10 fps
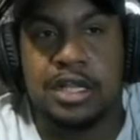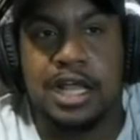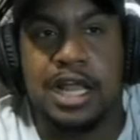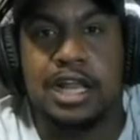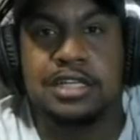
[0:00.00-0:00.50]

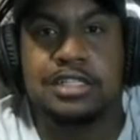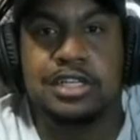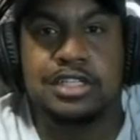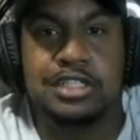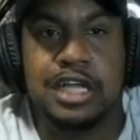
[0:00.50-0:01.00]
And let's
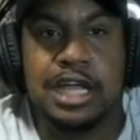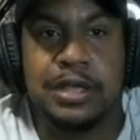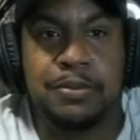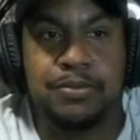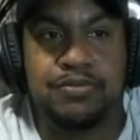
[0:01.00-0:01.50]
just
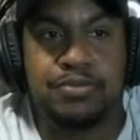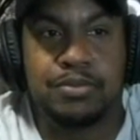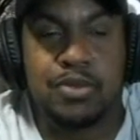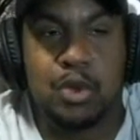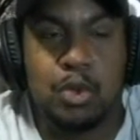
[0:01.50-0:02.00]
say
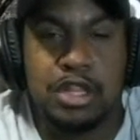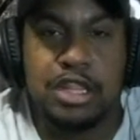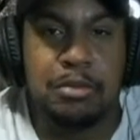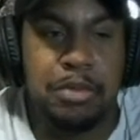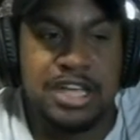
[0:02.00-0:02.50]
one of
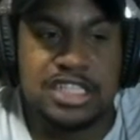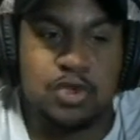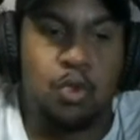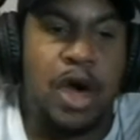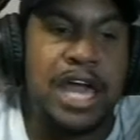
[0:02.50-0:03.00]
the
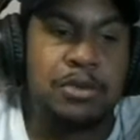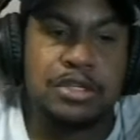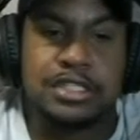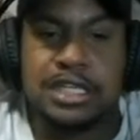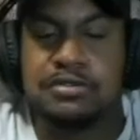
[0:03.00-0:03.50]
best wide
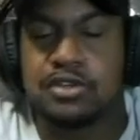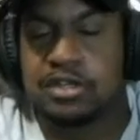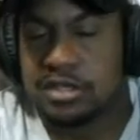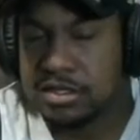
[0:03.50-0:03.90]
receiver